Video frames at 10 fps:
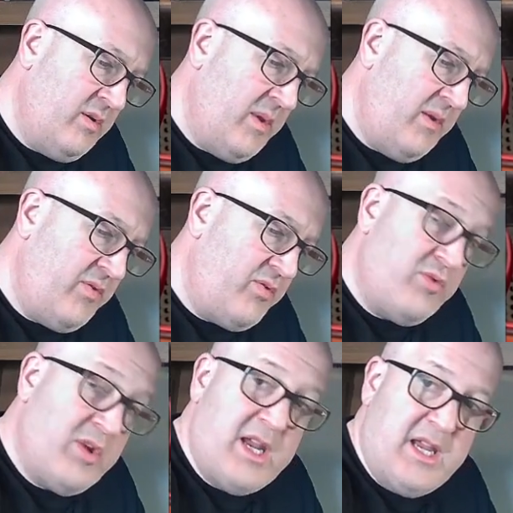Pin
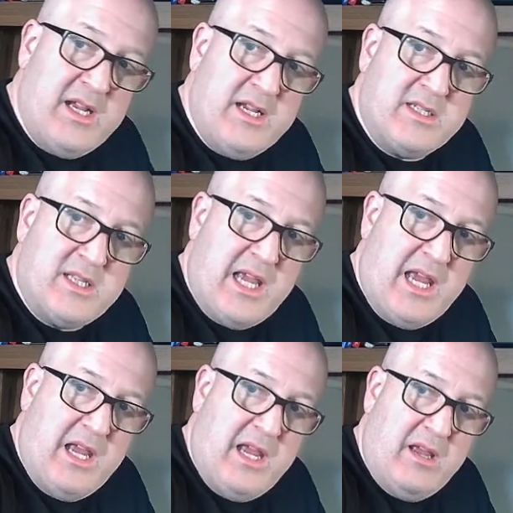3 is the
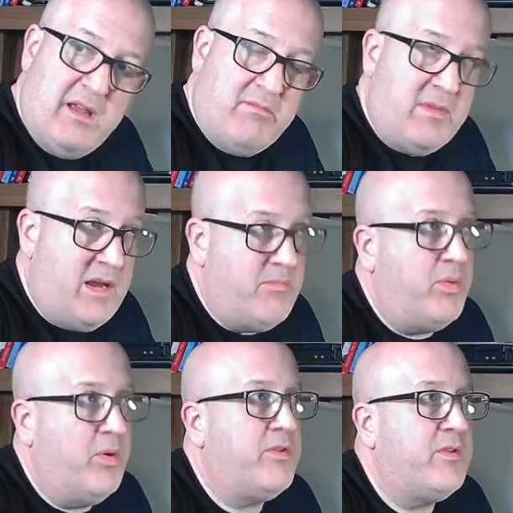
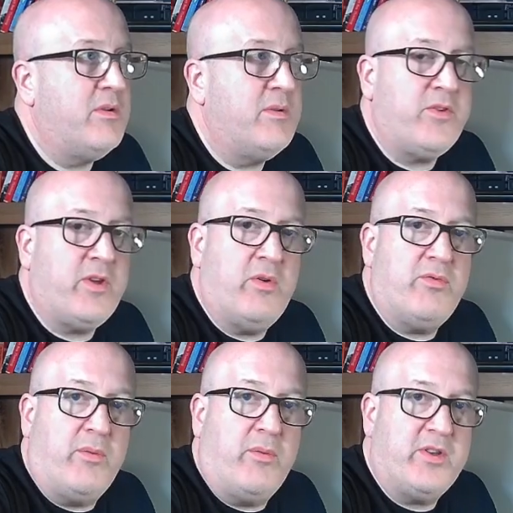input, so
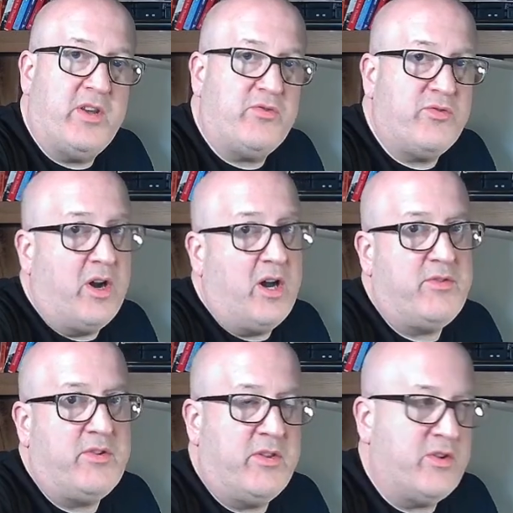from the disk
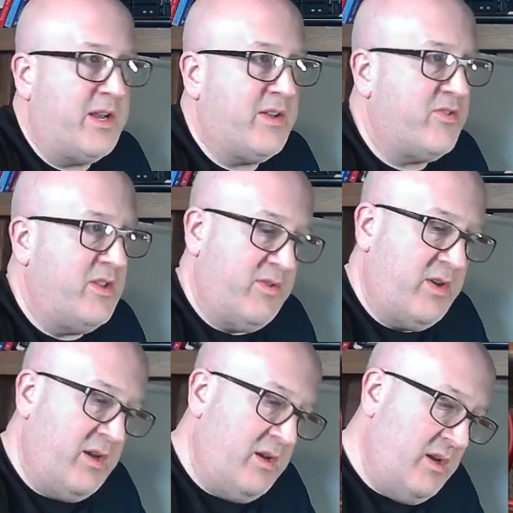drive to the transceiver.